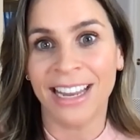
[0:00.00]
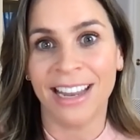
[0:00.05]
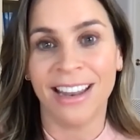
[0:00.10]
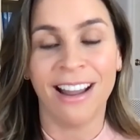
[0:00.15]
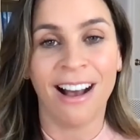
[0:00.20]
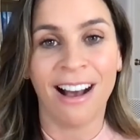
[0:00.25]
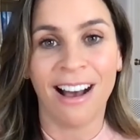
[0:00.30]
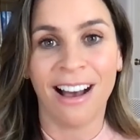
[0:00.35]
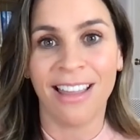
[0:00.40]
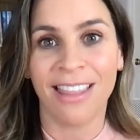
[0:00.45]

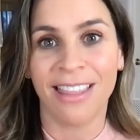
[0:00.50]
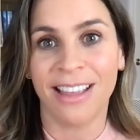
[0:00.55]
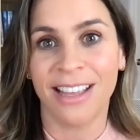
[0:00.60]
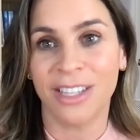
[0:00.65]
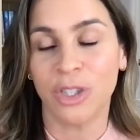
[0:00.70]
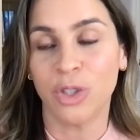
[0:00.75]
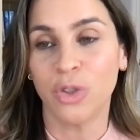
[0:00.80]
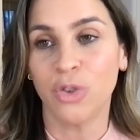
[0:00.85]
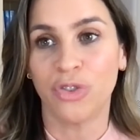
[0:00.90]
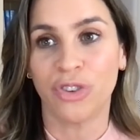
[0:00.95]
not
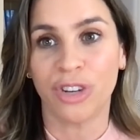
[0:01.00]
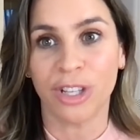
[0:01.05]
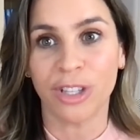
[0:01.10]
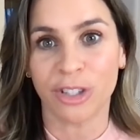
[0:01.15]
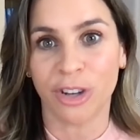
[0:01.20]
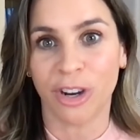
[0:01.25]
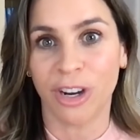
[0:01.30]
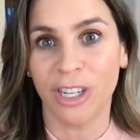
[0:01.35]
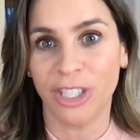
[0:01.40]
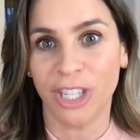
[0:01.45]
this drill
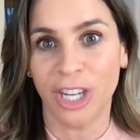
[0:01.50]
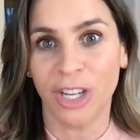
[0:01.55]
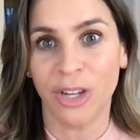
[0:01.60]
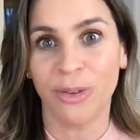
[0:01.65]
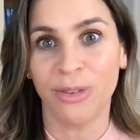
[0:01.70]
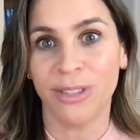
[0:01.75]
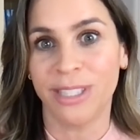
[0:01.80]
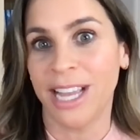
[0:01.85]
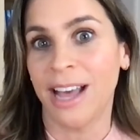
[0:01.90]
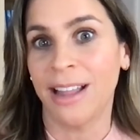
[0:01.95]
sergeant
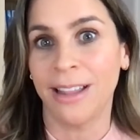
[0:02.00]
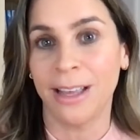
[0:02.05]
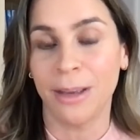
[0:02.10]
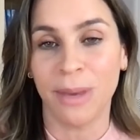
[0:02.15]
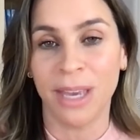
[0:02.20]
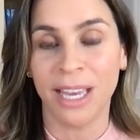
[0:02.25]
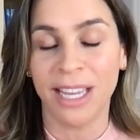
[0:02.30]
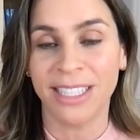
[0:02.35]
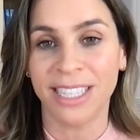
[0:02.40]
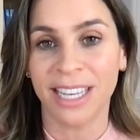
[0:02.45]
who's
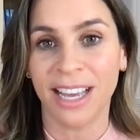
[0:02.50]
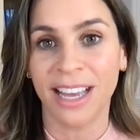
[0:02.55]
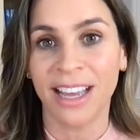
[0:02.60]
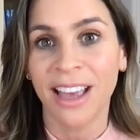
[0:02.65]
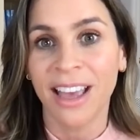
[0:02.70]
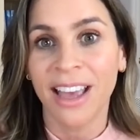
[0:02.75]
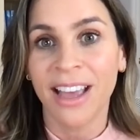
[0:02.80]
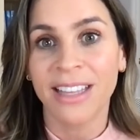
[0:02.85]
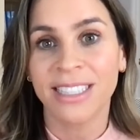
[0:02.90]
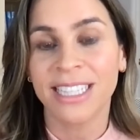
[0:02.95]
telling me to
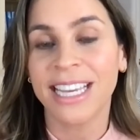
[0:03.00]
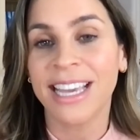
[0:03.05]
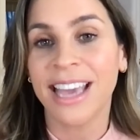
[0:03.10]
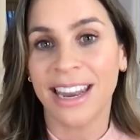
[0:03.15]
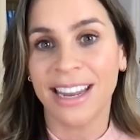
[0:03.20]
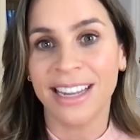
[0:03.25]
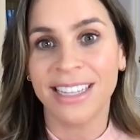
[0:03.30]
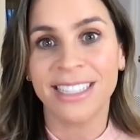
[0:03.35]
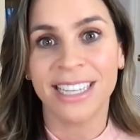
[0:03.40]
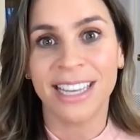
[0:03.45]

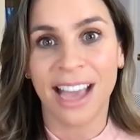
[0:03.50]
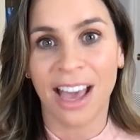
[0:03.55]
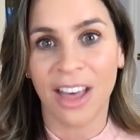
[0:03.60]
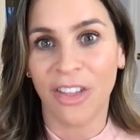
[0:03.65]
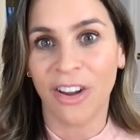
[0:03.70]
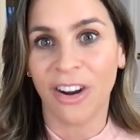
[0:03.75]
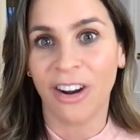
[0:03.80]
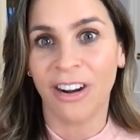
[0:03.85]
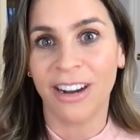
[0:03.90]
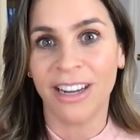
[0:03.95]
get it
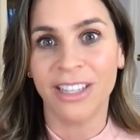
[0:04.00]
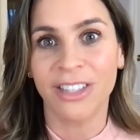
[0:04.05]
together.